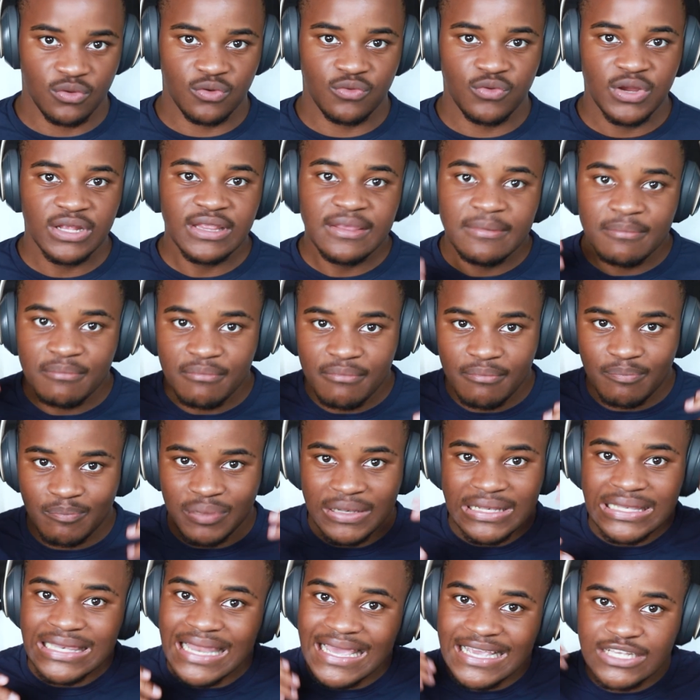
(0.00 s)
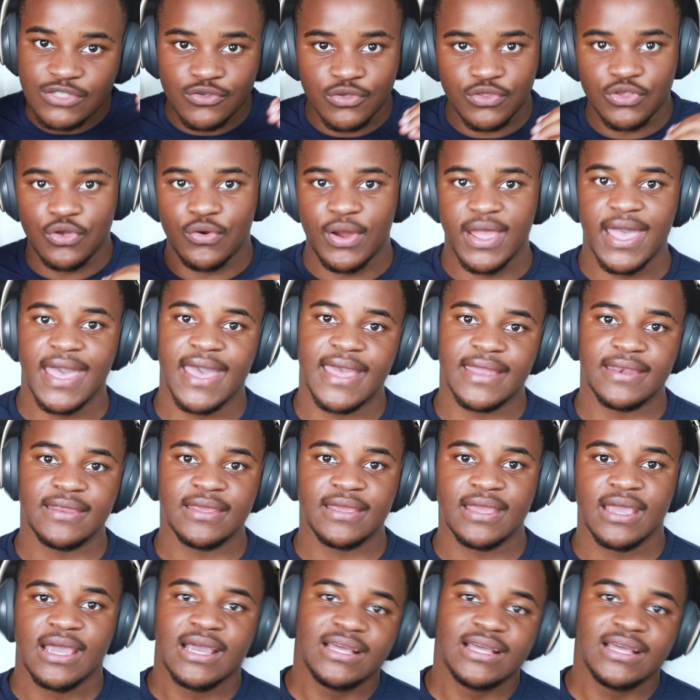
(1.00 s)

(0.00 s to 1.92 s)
It really plays with your head.